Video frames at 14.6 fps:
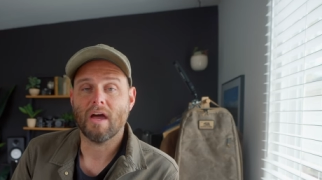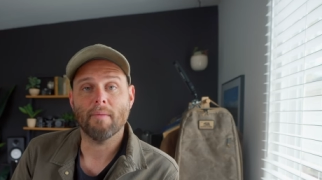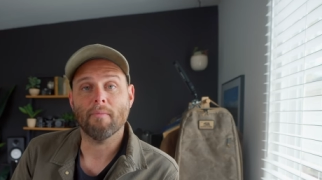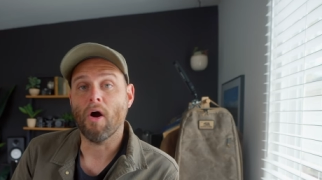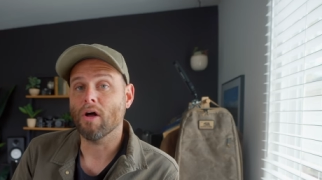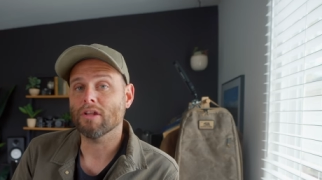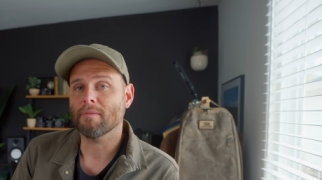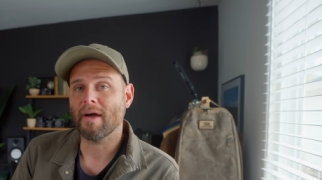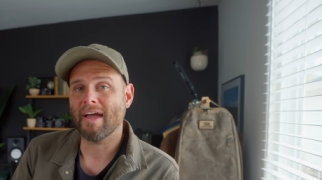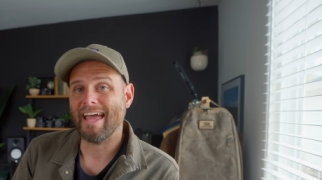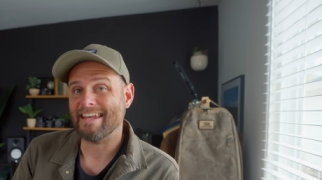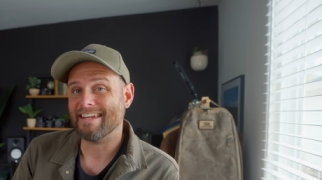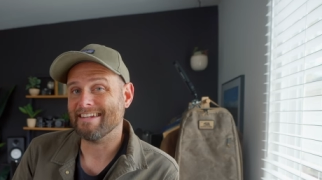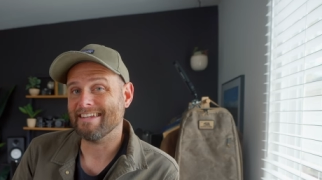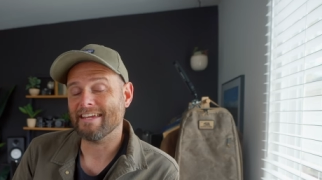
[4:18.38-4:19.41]
I'm all about
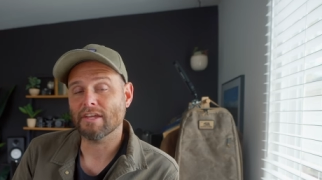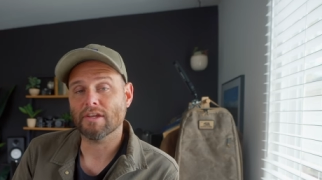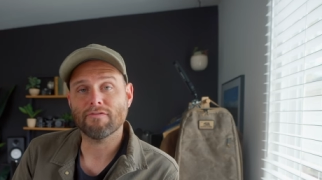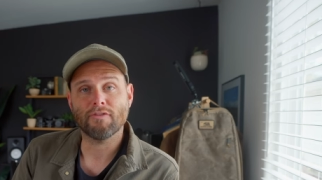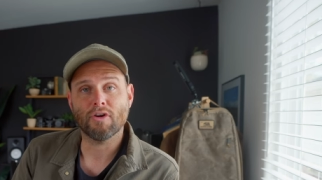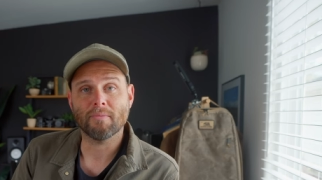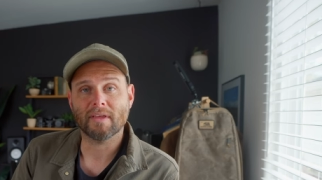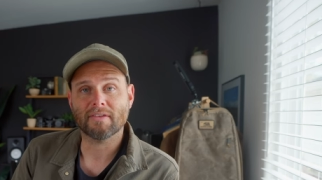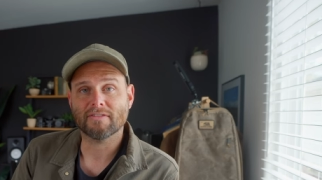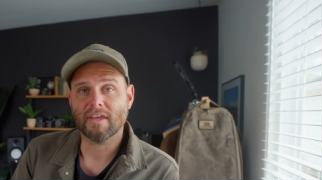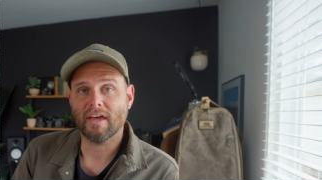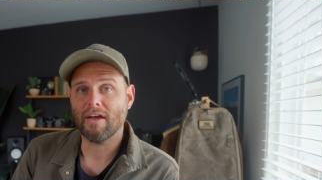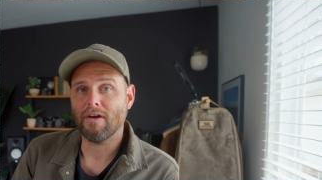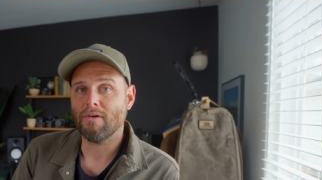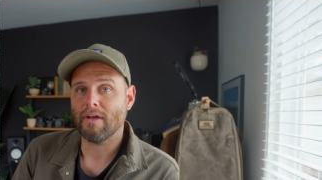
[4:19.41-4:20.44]
editing in a filmic
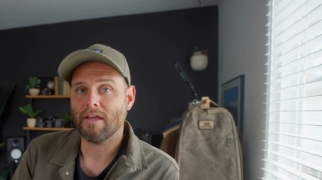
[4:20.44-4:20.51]
style,